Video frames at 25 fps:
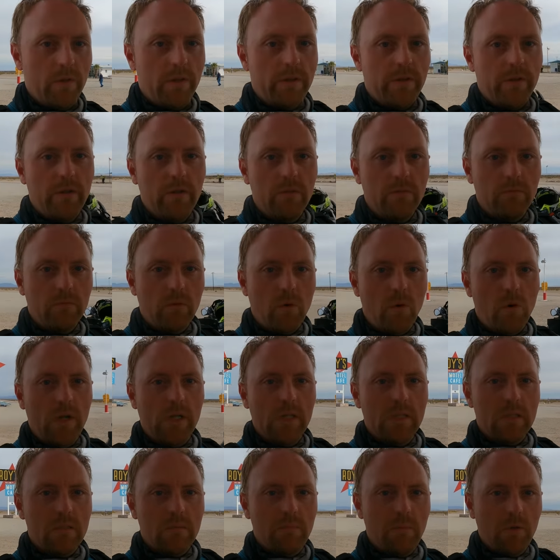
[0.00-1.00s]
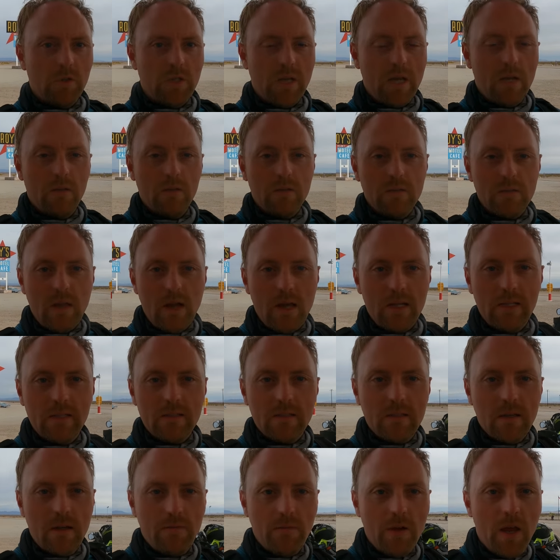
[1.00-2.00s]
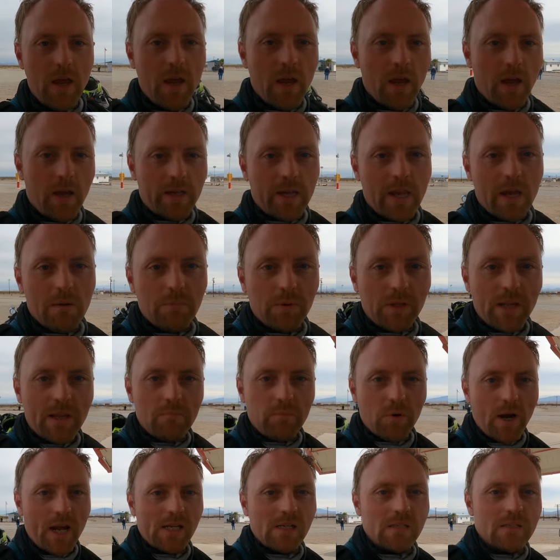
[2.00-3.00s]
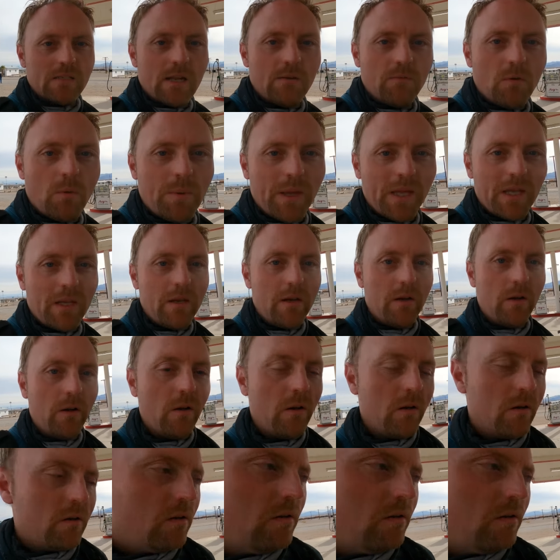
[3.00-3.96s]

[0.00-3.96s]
with the Roy's Motel sign and stuff. I can't believe Brandon's never been here.